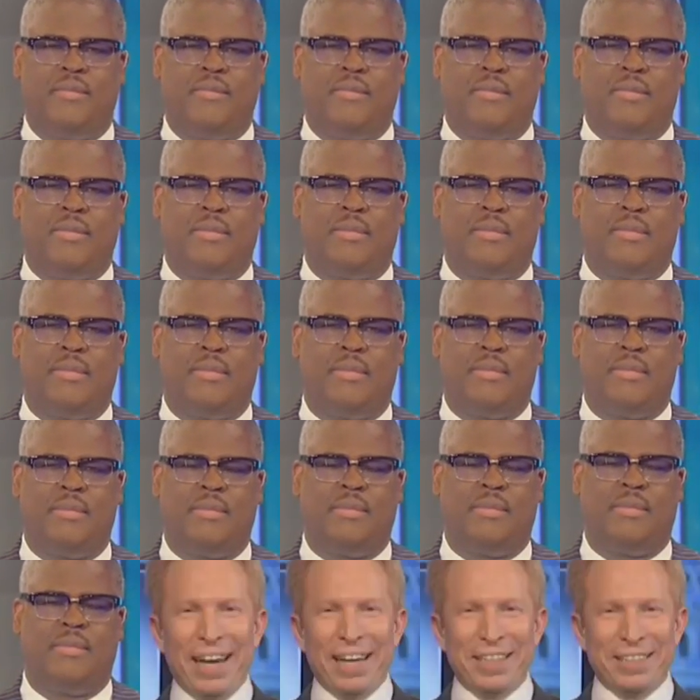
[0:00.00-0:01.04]
They did,
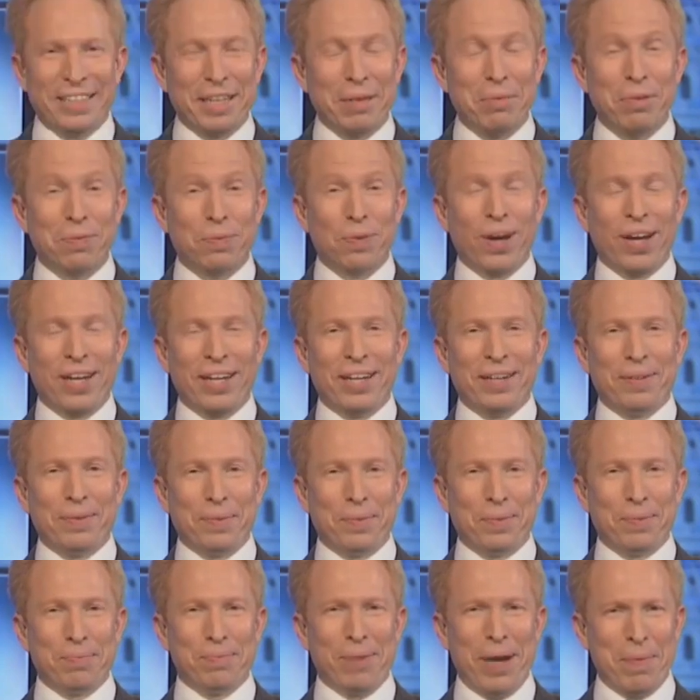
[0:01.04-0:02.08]
yeah. Some of
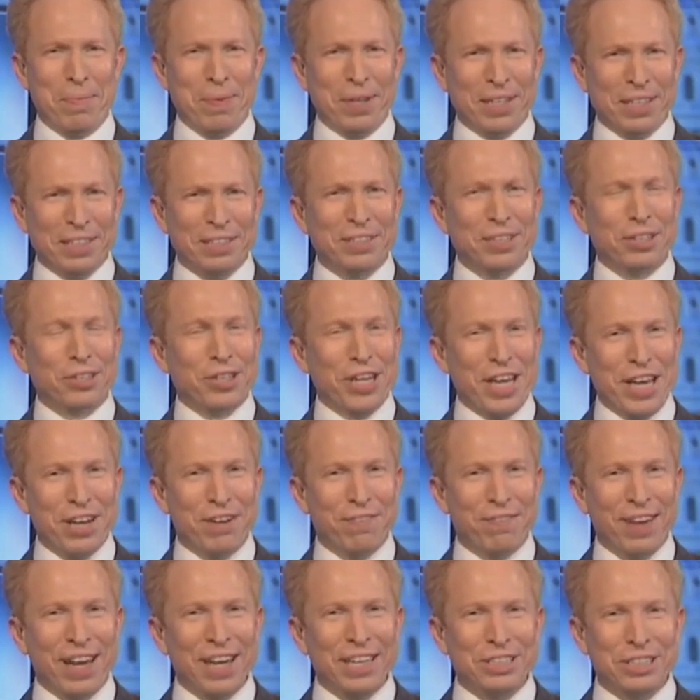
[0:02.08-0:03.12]
what might be considered
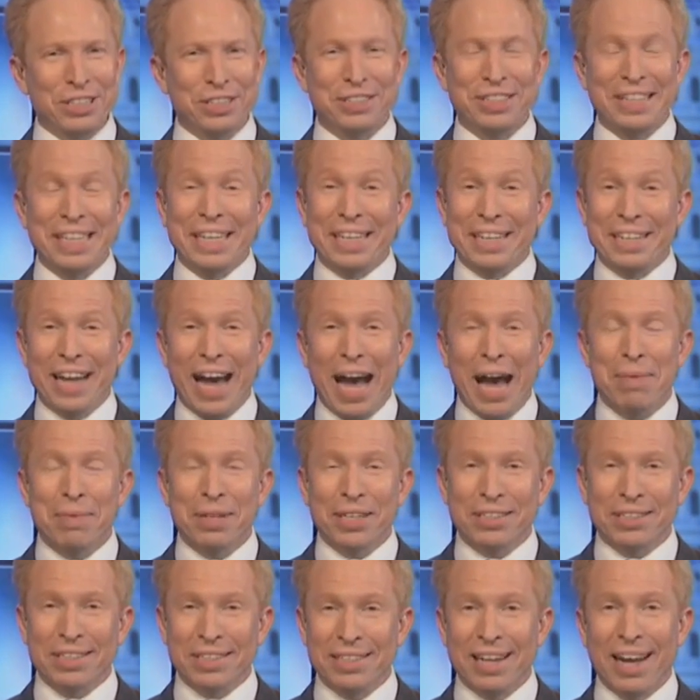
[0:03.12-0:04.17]
innovations
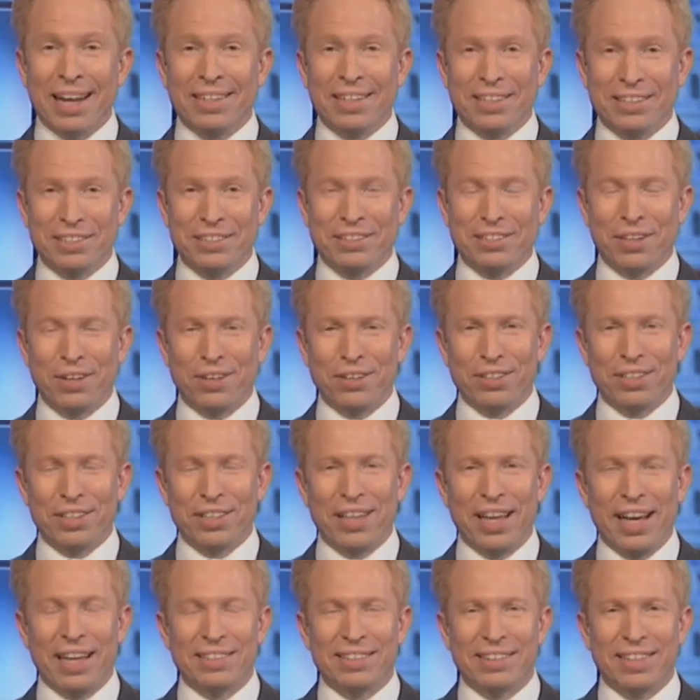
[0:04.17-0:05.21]
economically, not
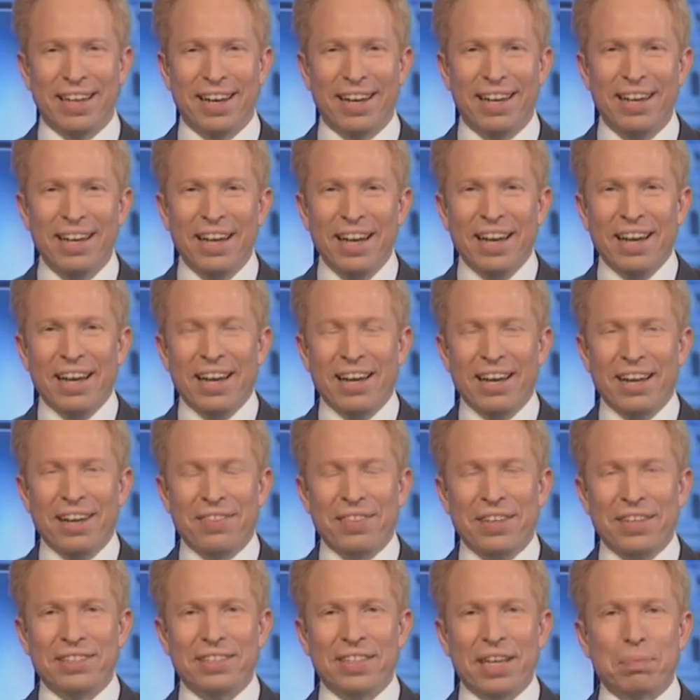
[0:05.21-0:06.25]
necessarily that
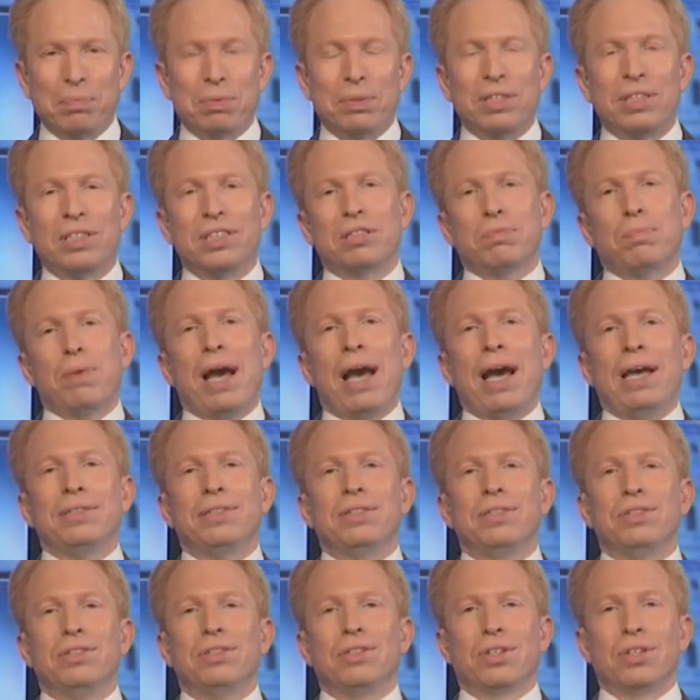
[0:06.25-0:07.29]
things that please
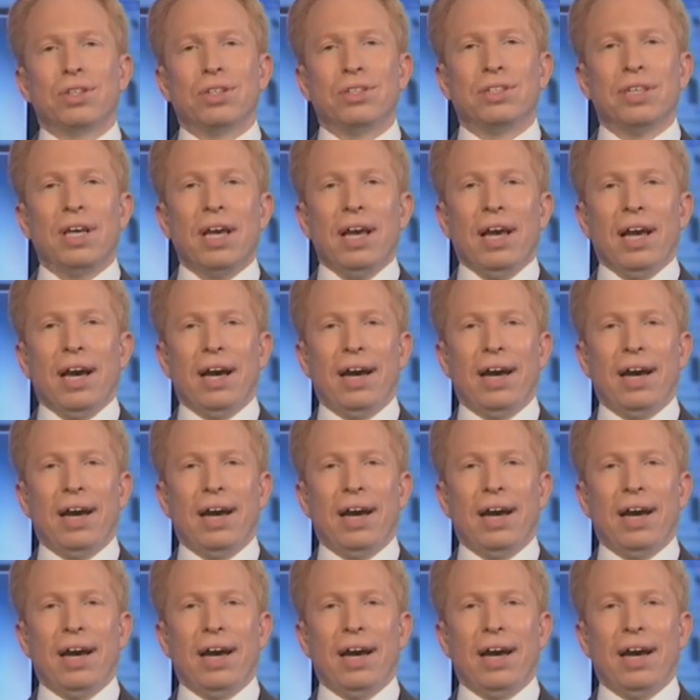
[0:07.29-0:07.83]
passengers.